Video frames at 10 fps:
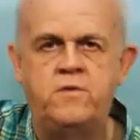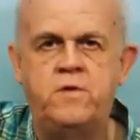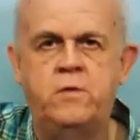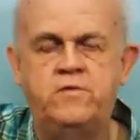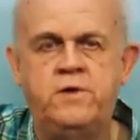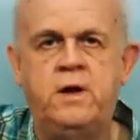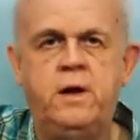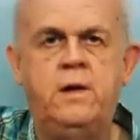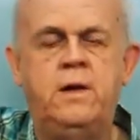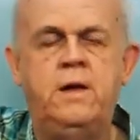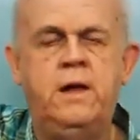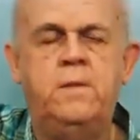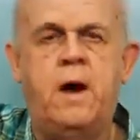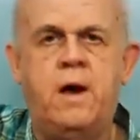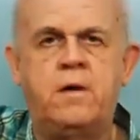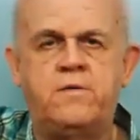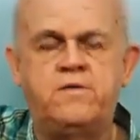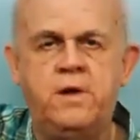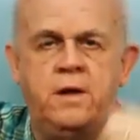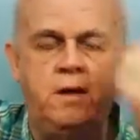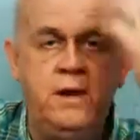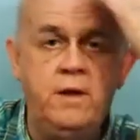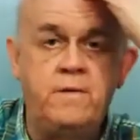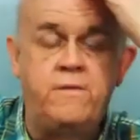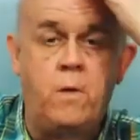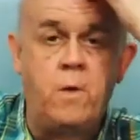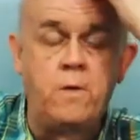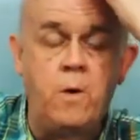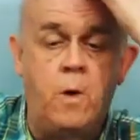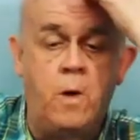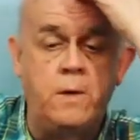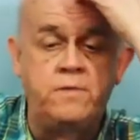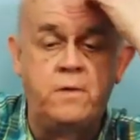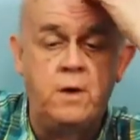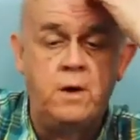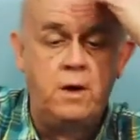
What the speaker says: So G, E minor, C, and D, the 4 chords.